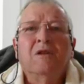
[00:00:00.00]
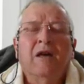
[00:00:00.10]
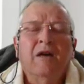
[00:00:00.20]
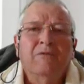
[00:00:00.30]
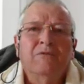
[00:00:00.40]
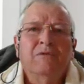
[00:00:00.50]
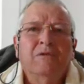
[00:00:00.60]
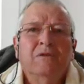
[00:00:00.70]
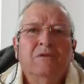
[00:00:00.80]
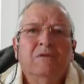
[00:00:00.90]
love,
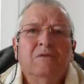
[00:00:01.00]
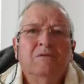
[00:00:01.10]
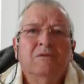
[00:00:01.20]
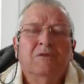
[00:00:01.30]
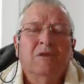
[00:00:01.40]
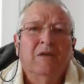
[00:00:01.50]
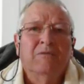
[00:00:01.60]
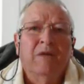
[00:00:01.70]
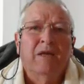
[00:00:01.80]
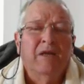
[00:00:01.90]
to
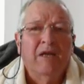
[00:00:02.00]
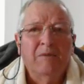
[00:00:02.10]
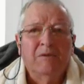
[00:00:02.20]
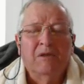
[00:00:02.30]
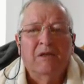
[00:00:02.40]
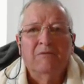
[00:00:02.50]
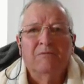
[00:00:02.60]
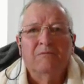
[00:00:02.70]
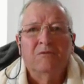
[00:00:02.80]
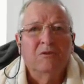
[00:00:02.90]
love our neighbour, to love
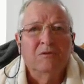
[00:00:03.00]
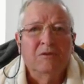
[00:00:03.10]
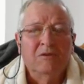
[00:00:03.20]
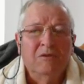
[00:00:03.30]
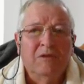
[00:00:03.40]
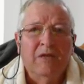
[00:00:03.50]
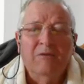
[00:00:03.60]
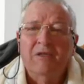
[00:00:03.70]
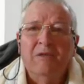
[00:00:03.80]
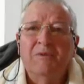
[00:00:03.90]

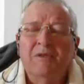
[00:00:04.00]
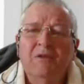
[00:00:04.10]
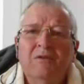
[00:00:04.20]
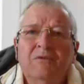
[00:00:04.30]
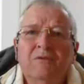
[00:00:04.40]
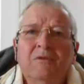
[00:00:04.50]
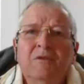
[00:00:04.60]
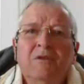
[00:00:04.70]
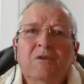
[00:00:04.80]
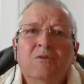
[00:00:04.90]
Yahweh Himself
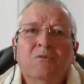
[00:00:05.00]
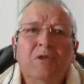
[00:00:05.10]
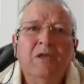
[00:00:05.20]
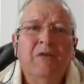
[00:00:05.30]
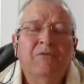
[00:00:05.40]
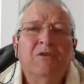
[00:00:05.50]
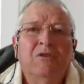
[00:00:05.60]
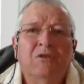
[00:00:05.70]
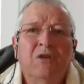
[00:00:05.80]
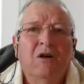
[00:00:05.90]
we have
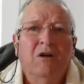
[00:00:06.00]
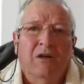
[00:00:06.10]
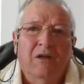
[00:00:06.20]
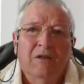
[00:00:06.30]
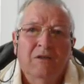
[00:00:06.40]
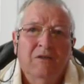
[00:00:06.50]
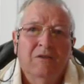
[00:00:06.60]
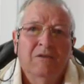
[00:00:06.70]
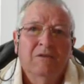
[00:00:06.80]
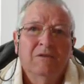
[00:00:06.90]
to die.
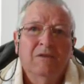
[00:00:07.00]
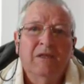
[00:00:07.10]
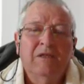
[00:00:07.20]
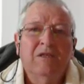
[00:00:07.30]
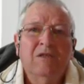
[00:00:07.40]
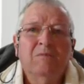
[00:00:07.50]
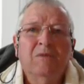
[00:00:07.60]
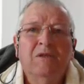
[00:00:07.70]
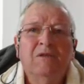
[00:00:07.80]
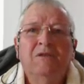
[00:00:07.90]
Now that doesn't
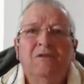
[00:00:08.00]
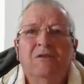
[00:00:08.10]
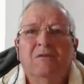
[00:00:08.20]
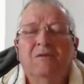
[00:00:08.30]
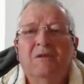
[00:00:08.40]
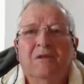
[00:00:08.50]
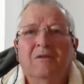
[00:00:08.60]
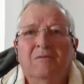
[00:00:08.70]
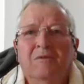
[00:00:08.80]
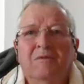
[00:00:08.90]
mean you do, you
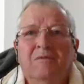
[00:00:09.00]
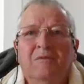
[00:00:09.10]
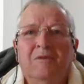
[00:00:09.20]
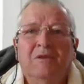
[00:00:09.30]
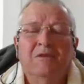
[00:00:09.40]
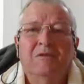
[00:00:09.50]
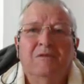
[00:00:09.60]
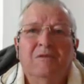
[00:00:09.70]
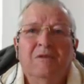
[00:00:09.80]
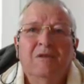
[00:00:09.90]
know you
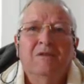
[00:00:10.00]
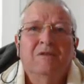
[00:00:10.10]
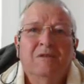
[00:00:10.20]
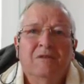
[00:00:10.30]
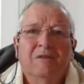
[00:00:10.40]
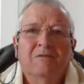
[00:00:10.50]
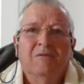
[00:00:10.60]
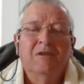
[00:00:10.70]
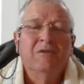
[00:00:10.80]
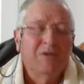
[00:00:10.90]

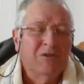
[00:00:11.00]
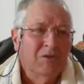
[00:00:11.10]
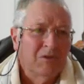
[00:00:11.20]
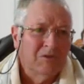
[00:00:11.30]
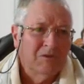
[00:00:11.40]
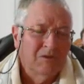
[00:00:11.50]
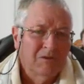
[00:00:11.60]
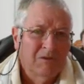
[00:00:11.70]
leave this earth.